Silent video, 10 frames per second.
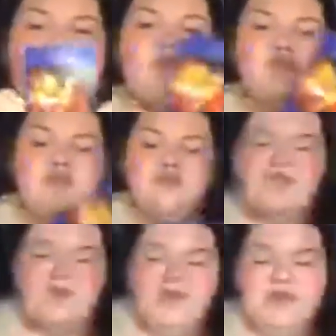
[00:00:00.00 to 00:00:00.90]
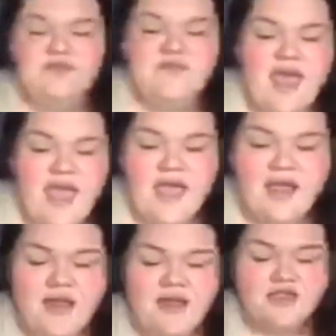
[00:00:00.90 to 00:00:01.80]
the beautiful Queen of
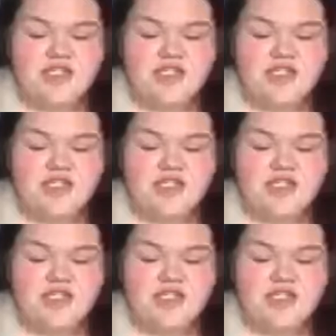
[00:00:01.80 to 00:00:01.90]
Air.